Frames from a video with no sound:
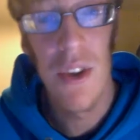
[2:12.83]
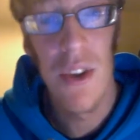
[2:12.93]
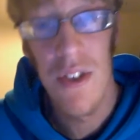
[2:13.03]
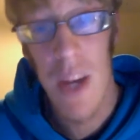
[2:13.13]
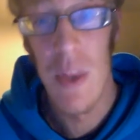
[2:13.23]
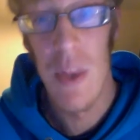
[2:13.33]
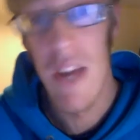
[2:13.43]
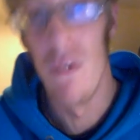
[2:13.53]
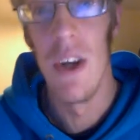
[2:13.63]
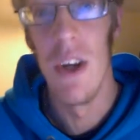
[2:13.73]
could say with
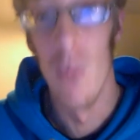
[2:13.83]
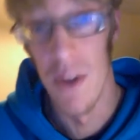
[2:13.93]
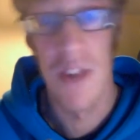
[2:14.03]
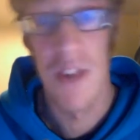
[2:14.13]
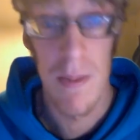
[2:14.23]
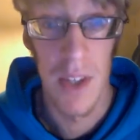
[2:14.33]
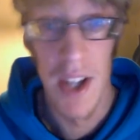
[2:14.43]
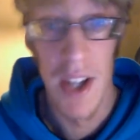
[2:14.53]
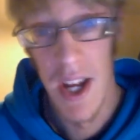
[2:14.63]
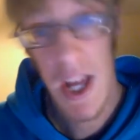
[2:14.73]
every one step figure,
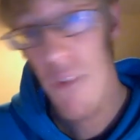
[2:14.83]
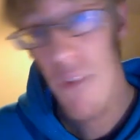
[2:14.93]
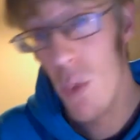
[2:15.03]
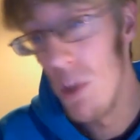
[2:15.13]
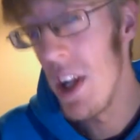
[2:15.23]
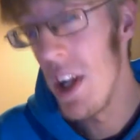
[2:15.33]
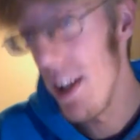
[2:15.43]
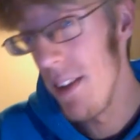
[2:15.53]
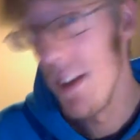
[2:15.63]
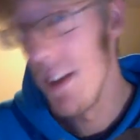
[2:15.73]
if you want a
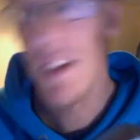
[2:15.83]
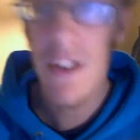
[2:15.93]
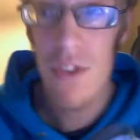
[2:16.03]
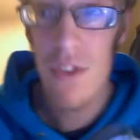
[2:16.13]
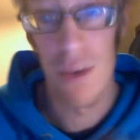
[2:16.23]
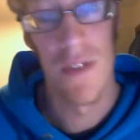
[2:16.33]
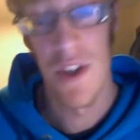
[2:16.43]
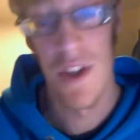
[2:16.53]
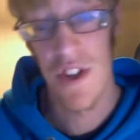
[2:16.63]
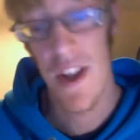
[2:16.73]
little desk toy
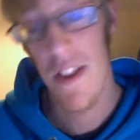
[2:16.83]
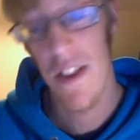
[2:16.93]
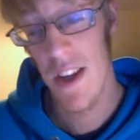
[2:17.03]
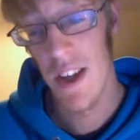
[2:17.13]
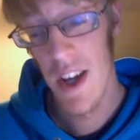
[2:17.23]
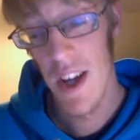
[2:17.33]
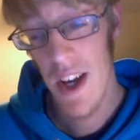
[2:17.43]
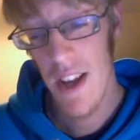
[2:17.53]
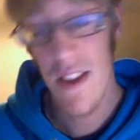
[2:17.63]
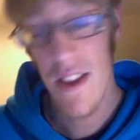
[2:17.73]
version of that thing,
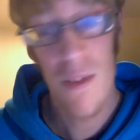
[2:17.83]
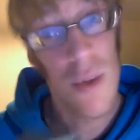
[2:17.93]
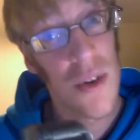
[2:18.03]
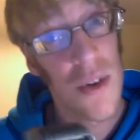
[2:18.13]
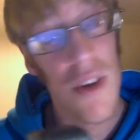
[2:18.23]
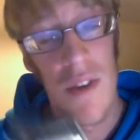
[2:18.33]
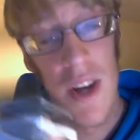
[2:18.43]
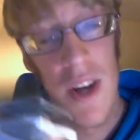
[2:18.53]
then why not go for it?